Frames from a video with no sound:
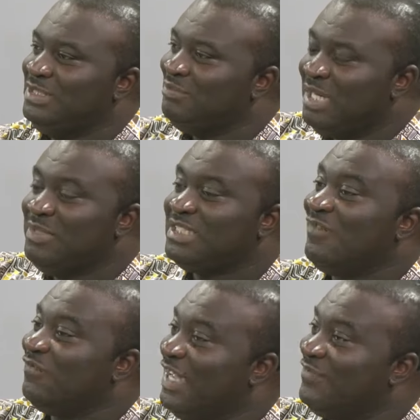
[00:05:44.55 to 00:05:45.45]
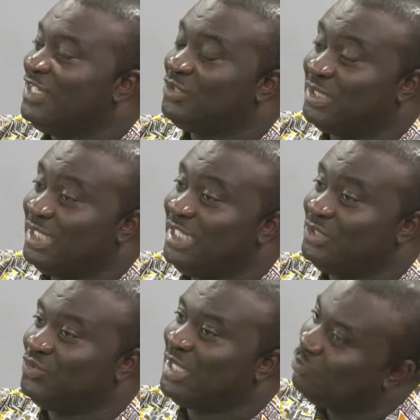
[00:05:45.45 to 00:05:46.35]
Maybe some 5 years or 10 years
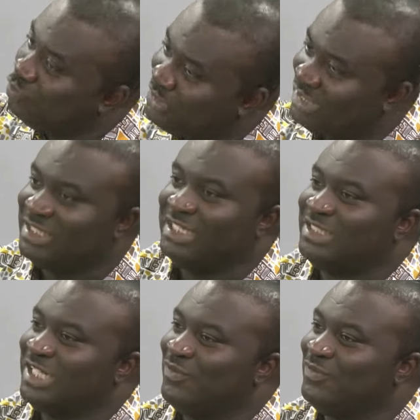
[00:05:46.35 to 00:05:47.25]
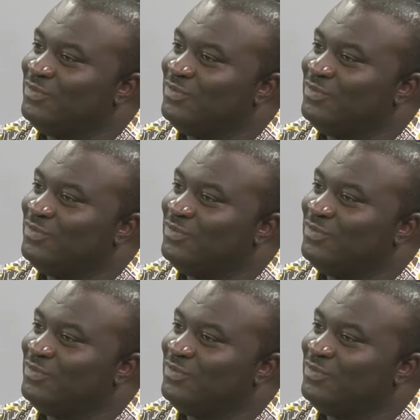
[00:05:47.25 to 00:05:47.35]
to come. Unya sasika.